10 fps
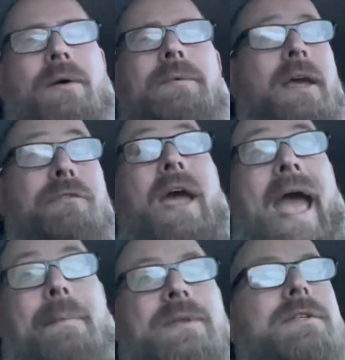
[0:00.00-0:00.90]
know if it
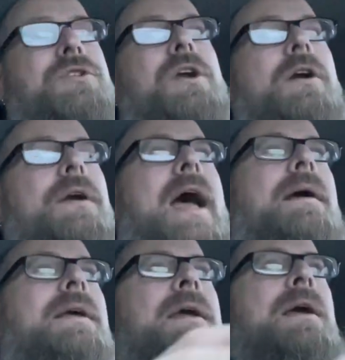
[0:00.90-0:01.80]
happens this year or not.
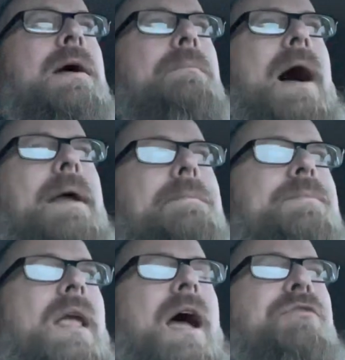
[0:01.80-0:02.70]
But
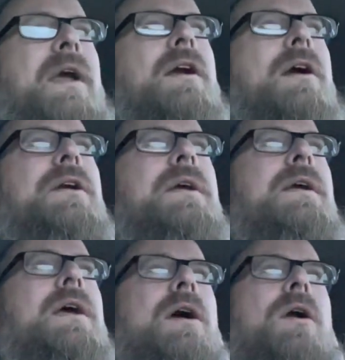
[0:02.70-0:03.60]
I figured
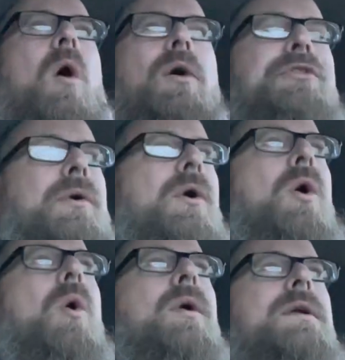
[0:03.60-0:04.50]
going
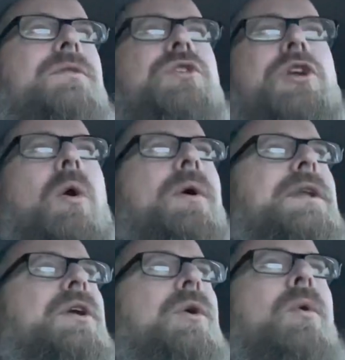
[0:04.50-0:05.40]
through, showing
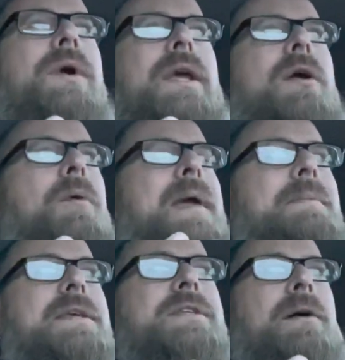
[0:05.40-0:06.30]
you, you know,
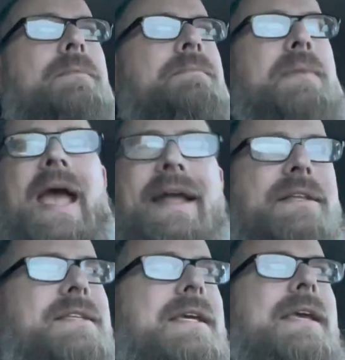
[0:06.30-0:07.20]
maybe some behind
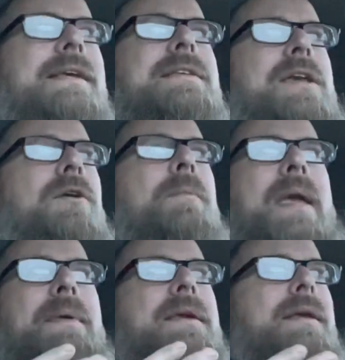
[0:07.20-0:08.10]
the scenes, you know,
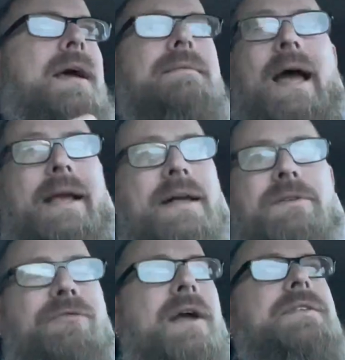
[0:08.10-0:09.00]
maybe I got
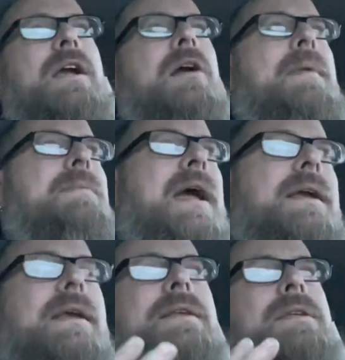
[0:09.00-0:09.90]
some friends there. Maybe I
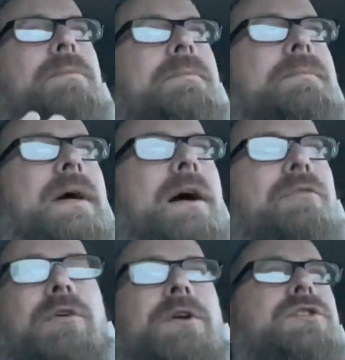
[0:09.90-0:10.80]
can get some
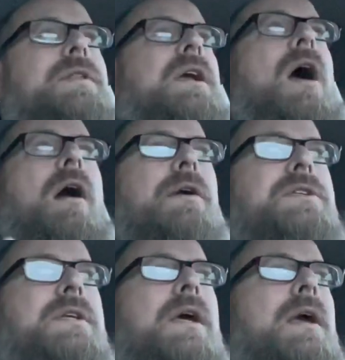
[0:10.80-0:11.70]
footage of the
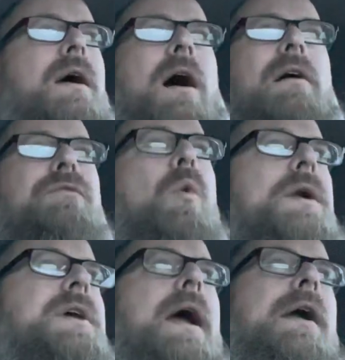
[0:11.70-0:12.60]
carts, of
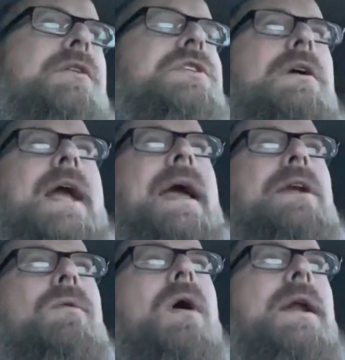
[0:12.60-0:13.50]
what tires they're kind
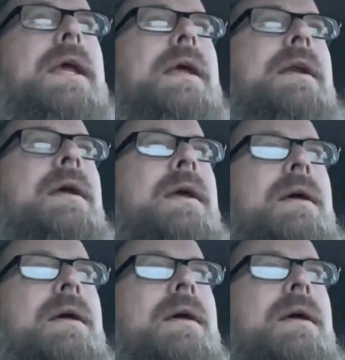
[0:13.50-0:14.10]
of running.